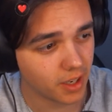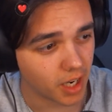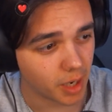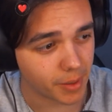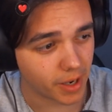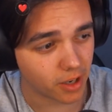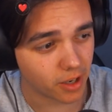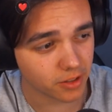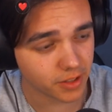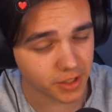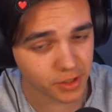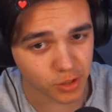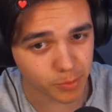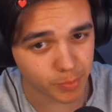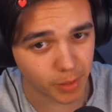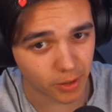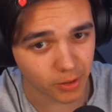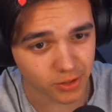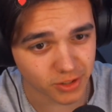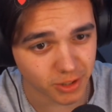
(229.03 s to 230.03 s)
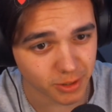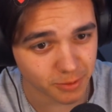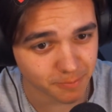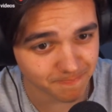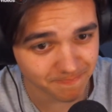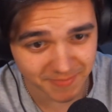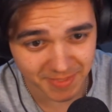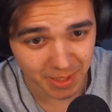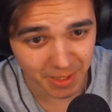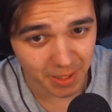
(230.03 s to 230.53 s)
Apparently is supposed to.
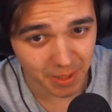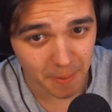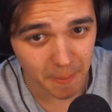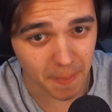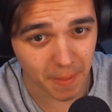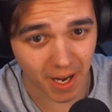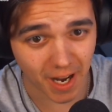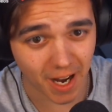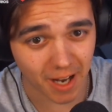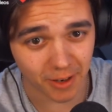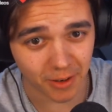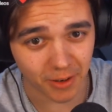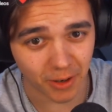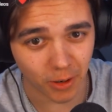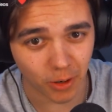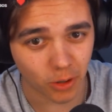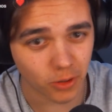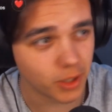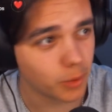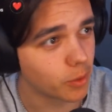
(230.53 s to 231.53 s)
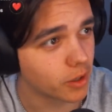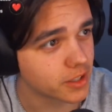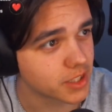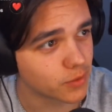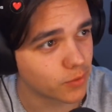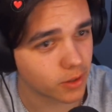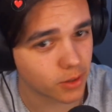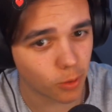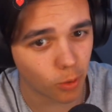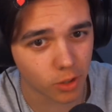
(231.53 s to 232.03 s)
I don't know. Only works
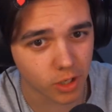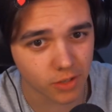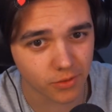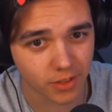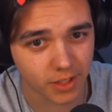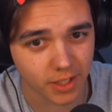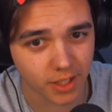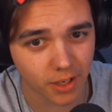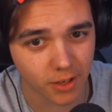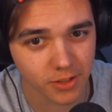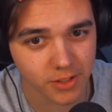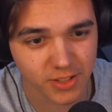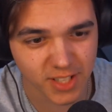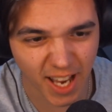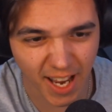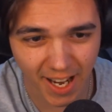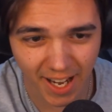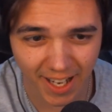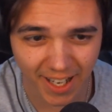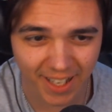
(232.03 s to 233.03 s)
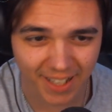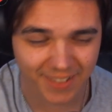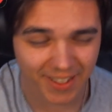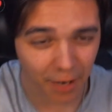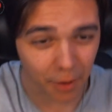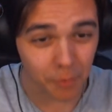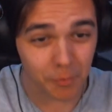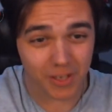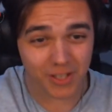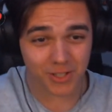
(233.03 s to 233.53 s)
in recorded videos. Dang,
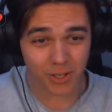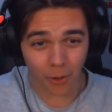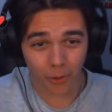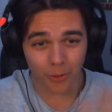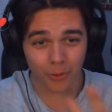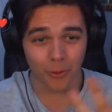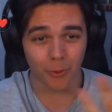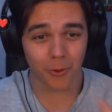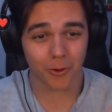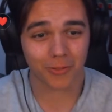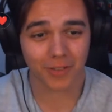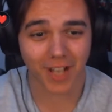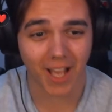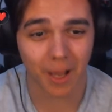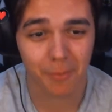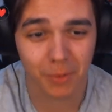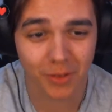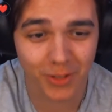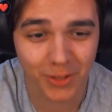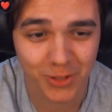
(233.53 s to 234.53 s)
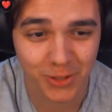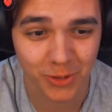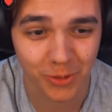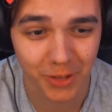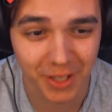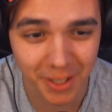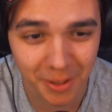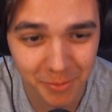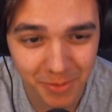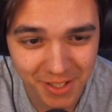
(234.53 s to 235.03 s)
that would be so cool if it happened in the
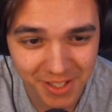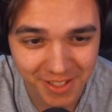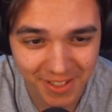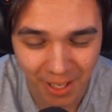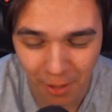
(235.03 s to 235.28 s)
streams.